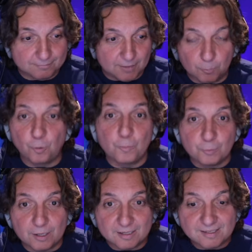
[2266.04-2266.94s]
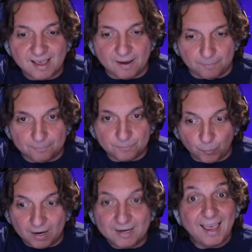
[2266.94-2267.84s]
inappropriate as them,
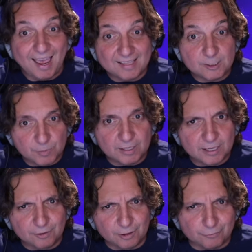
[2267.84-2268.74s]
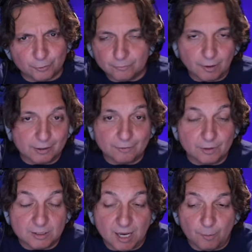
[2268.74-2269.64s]
right? And they speak evil of you. I'll give you
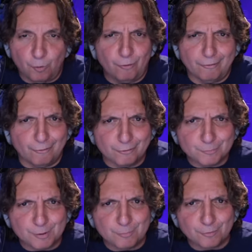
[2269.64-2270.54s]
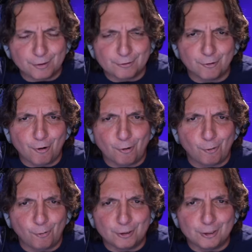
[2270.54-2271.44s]
an example. Oh, you know, those people think they're all
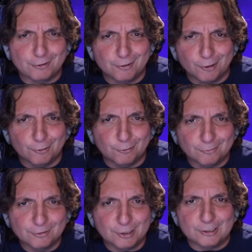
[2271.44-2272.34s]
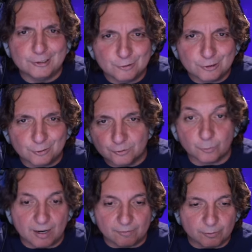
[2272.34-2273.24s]
holy, you know, goody two-shoes or
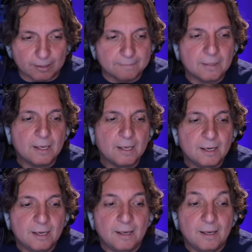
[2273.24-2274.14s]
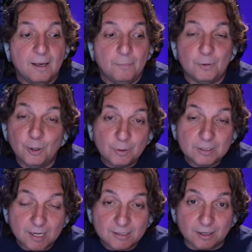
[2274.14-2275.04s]
whatever, right? But look what he
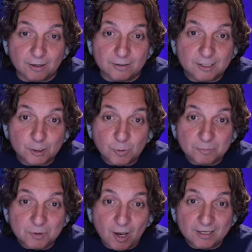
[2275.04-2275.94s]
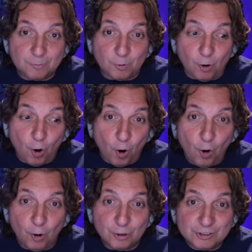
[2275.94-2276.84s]
says here, and this is what I'm talking about.
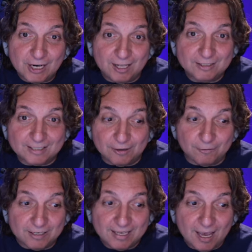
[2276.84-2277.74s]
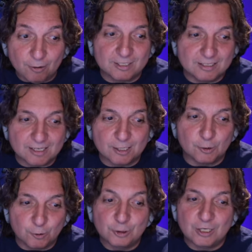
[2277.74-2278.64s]
All shall give an account. He says,
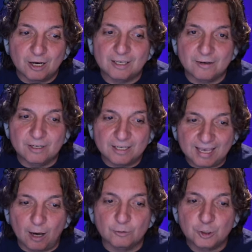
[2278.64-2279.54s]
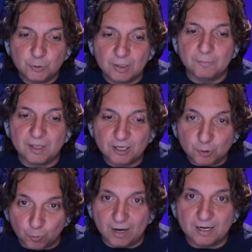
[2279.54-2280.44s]
who shall give an account to him that
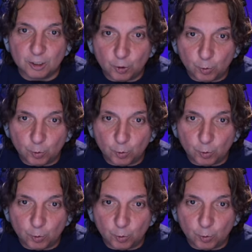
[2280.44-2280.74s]
is ready to,